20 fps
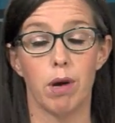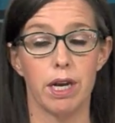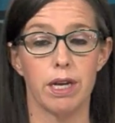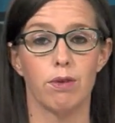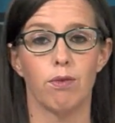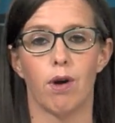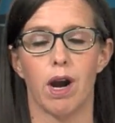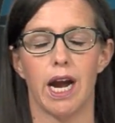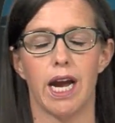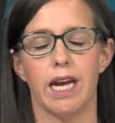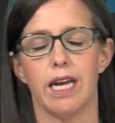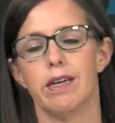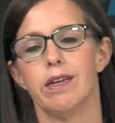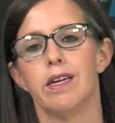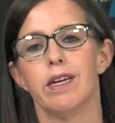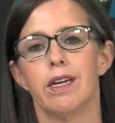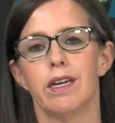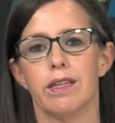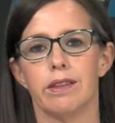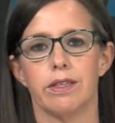Buddy Ryan,
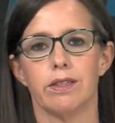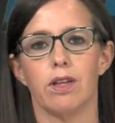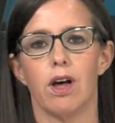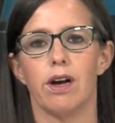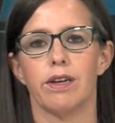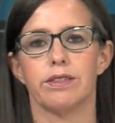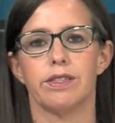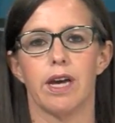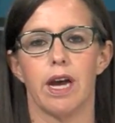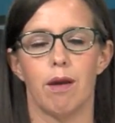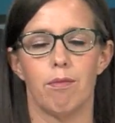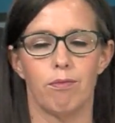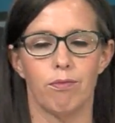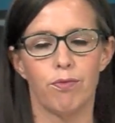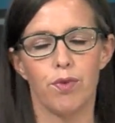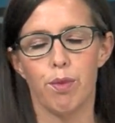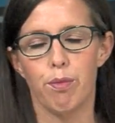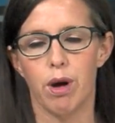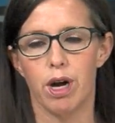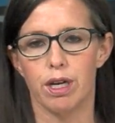the longtime
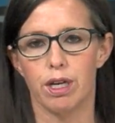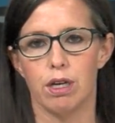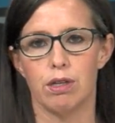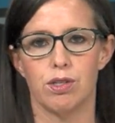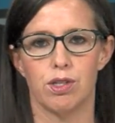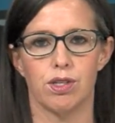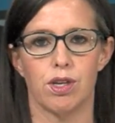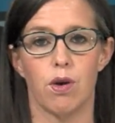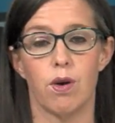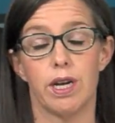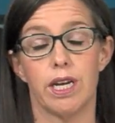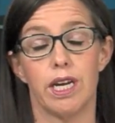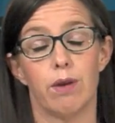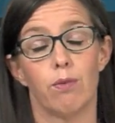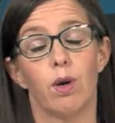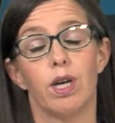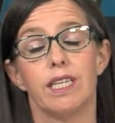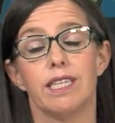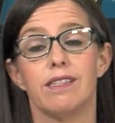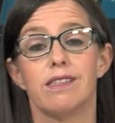football coach, is going in.
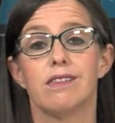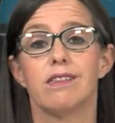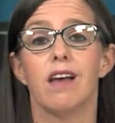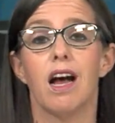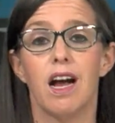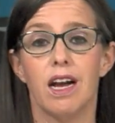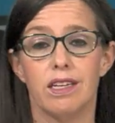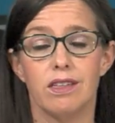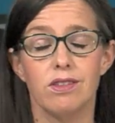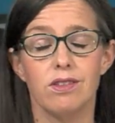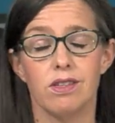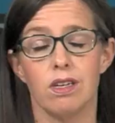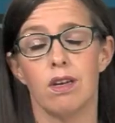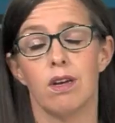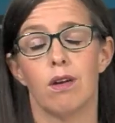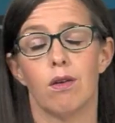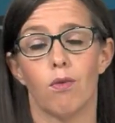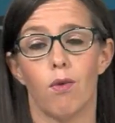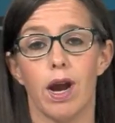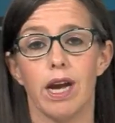Well, his sons
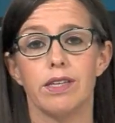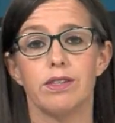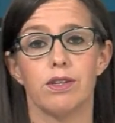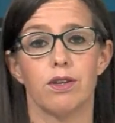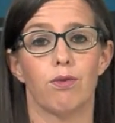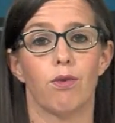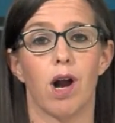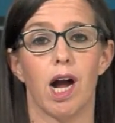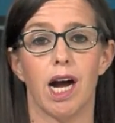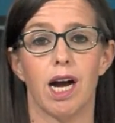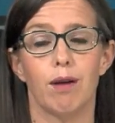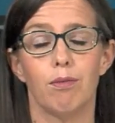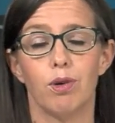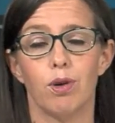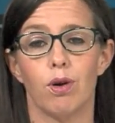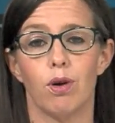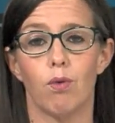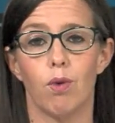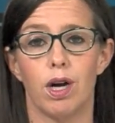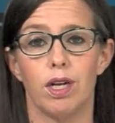Rex and Rob, who
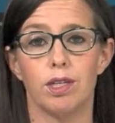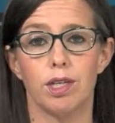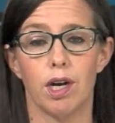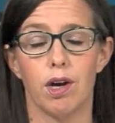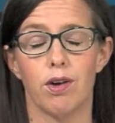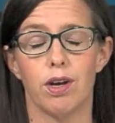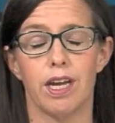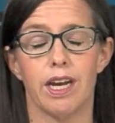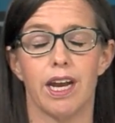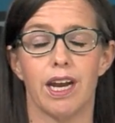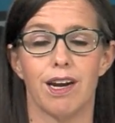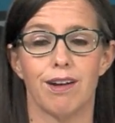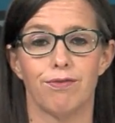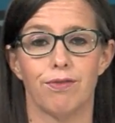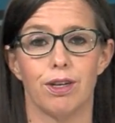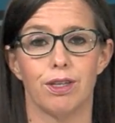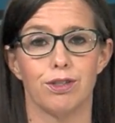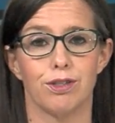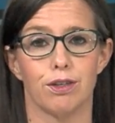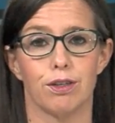are well known in
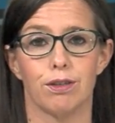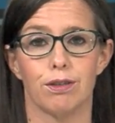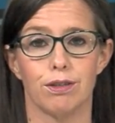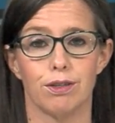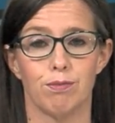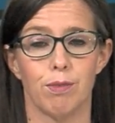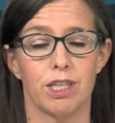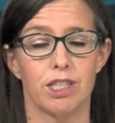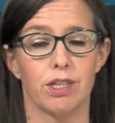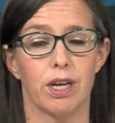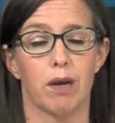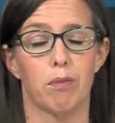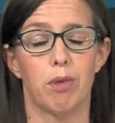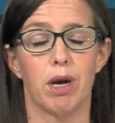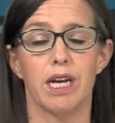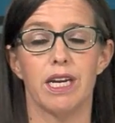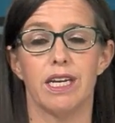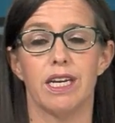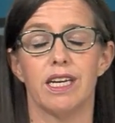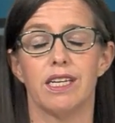NFL circles, much like
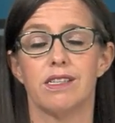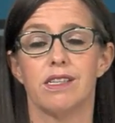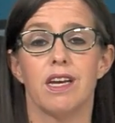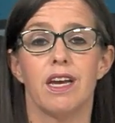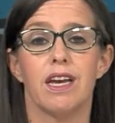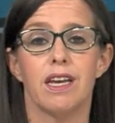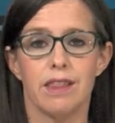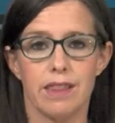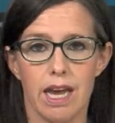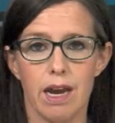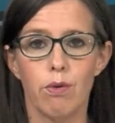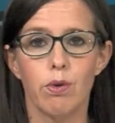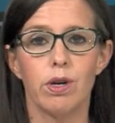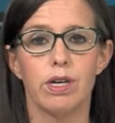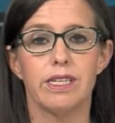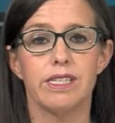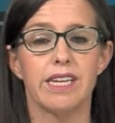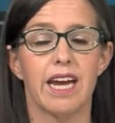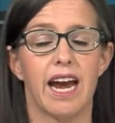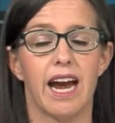Buddy is, they were
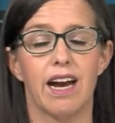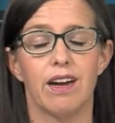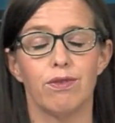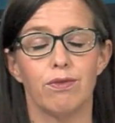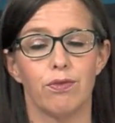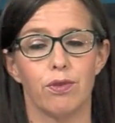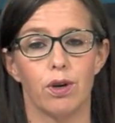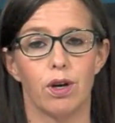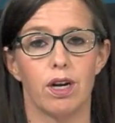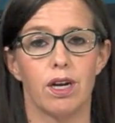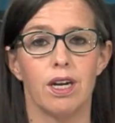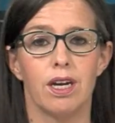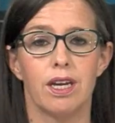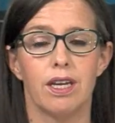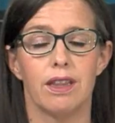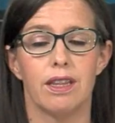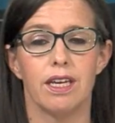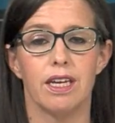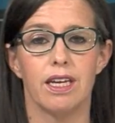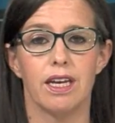in town for
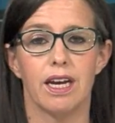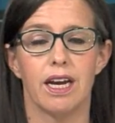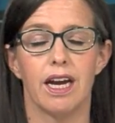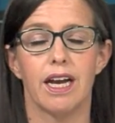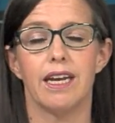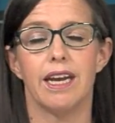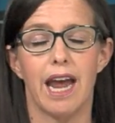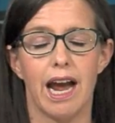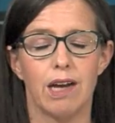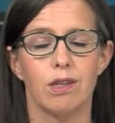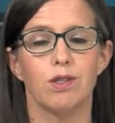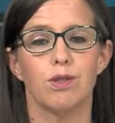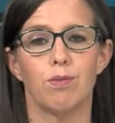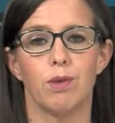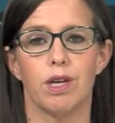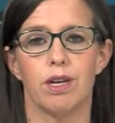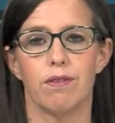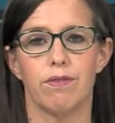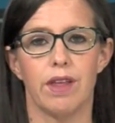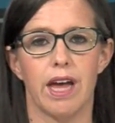the uh,
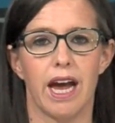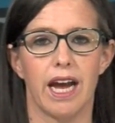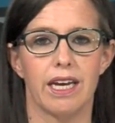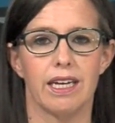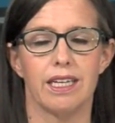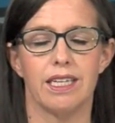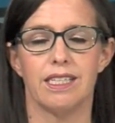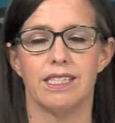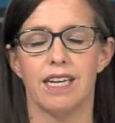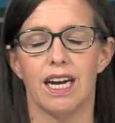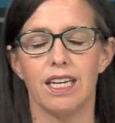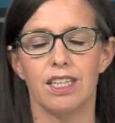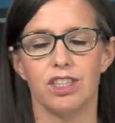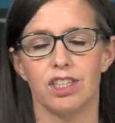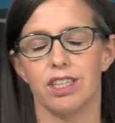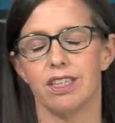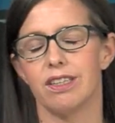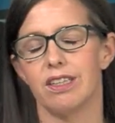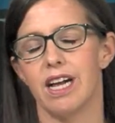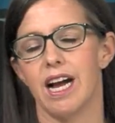announcement of that
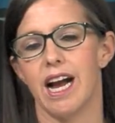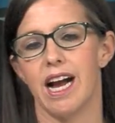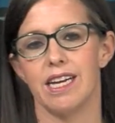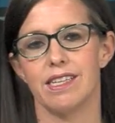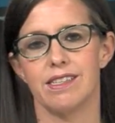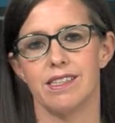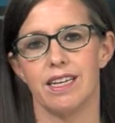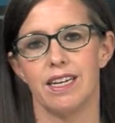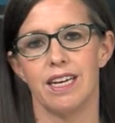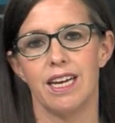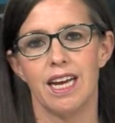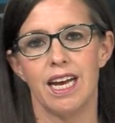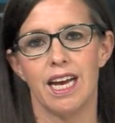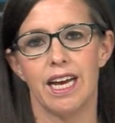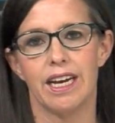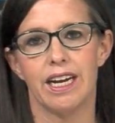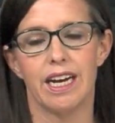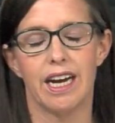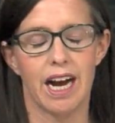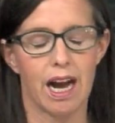induction class, and
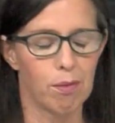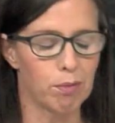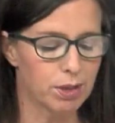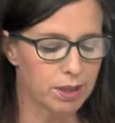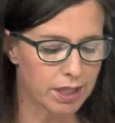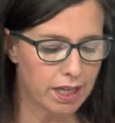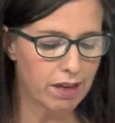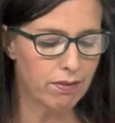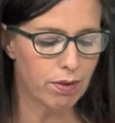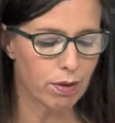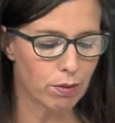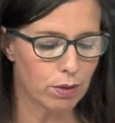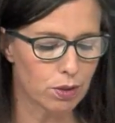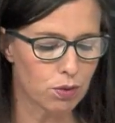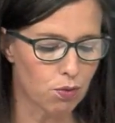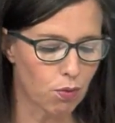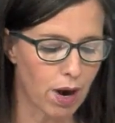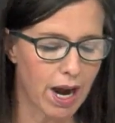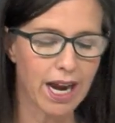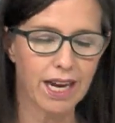uh, I believe it
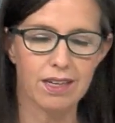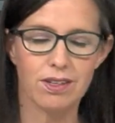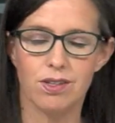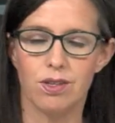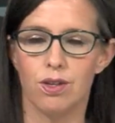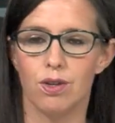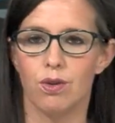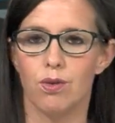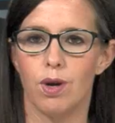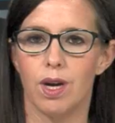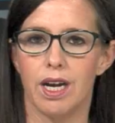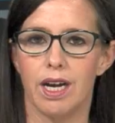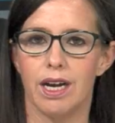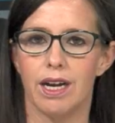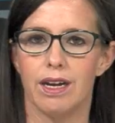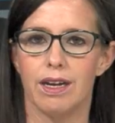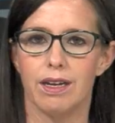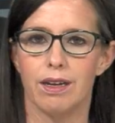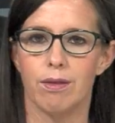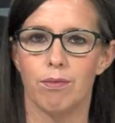was Rex who
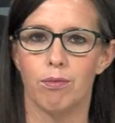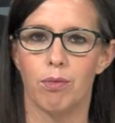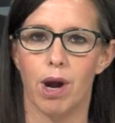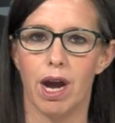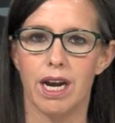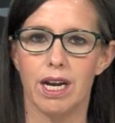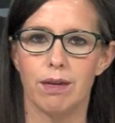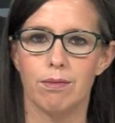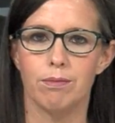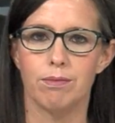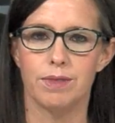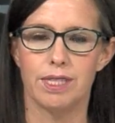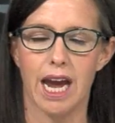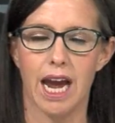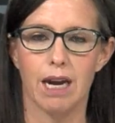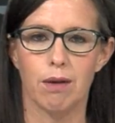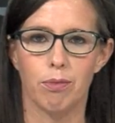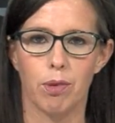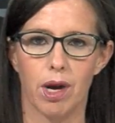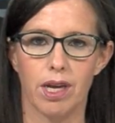uh, brought up
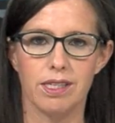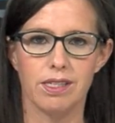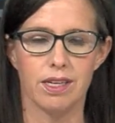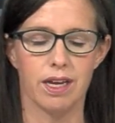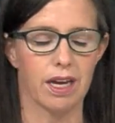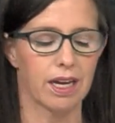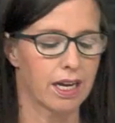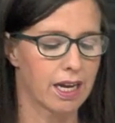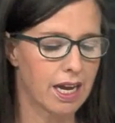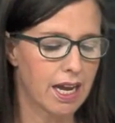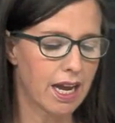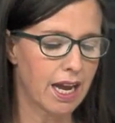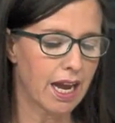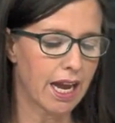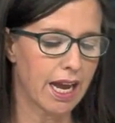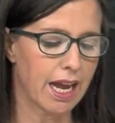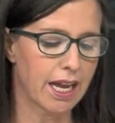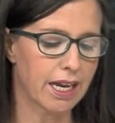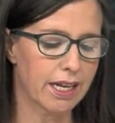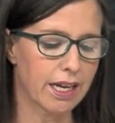Dak Prescott,
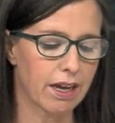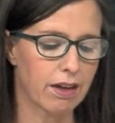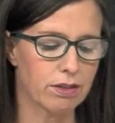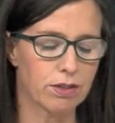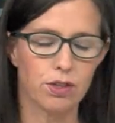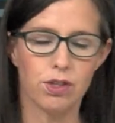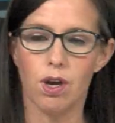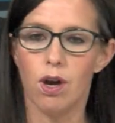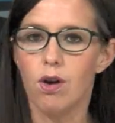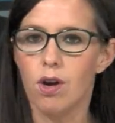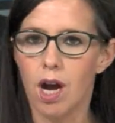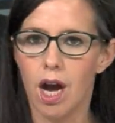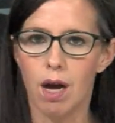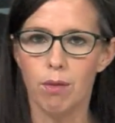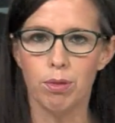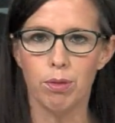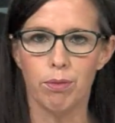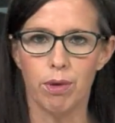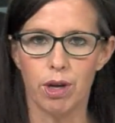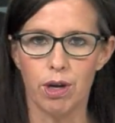and uh, so
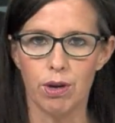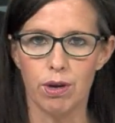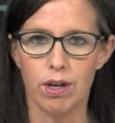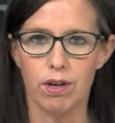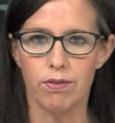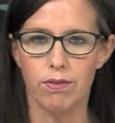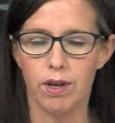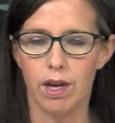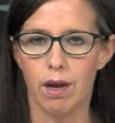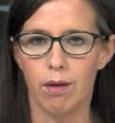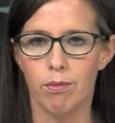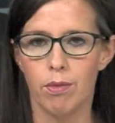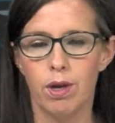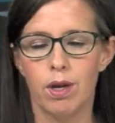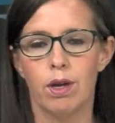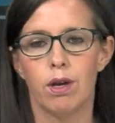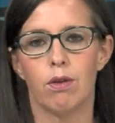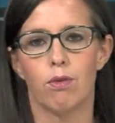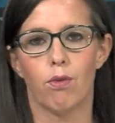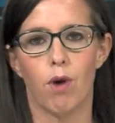complimentary of him
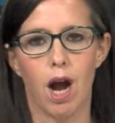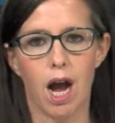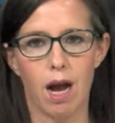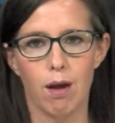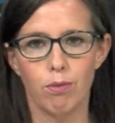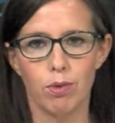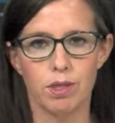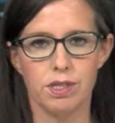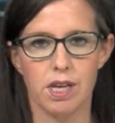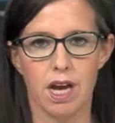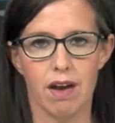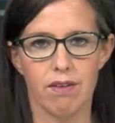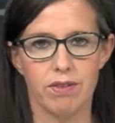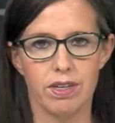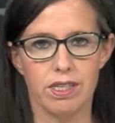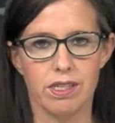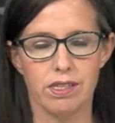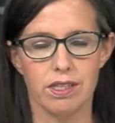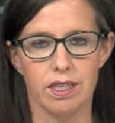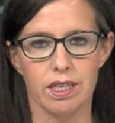Rob was
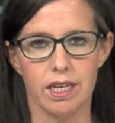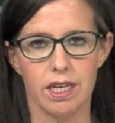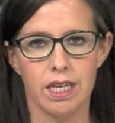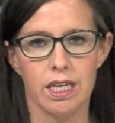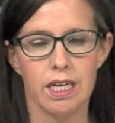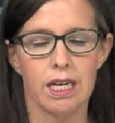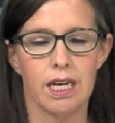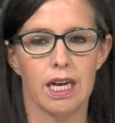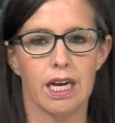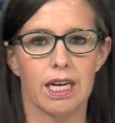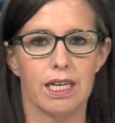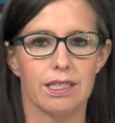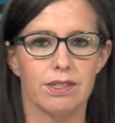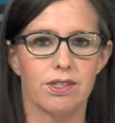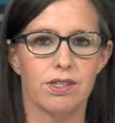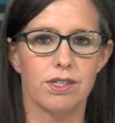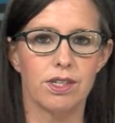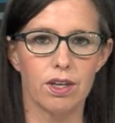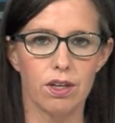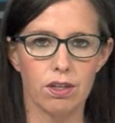obviously uh,
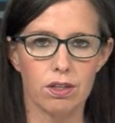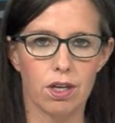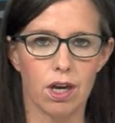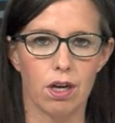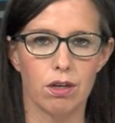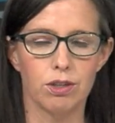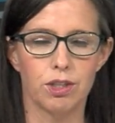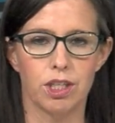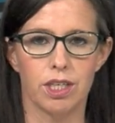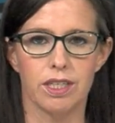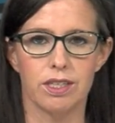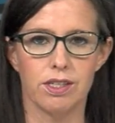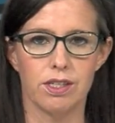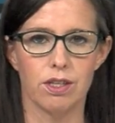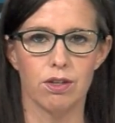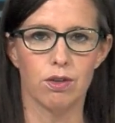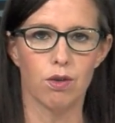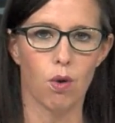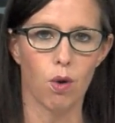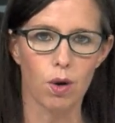still coaching,
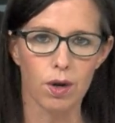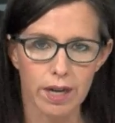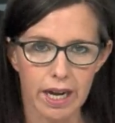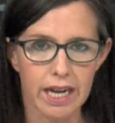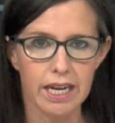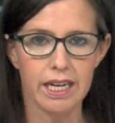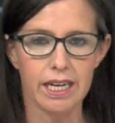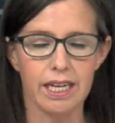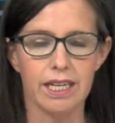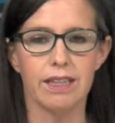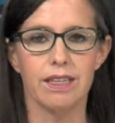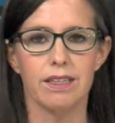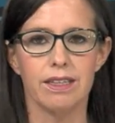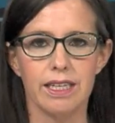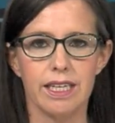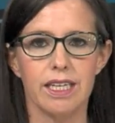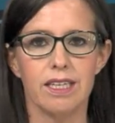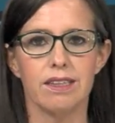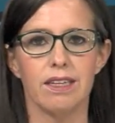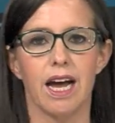still coordinating in the
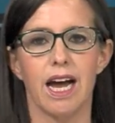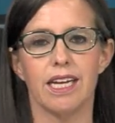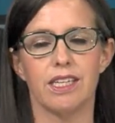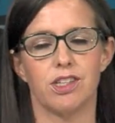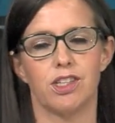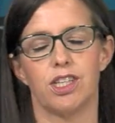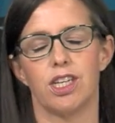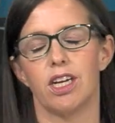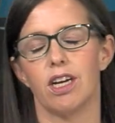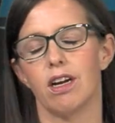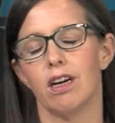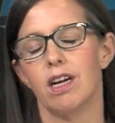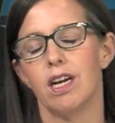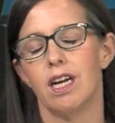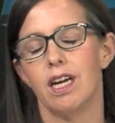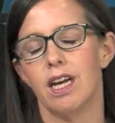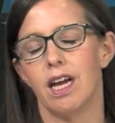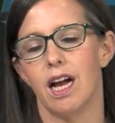league last year.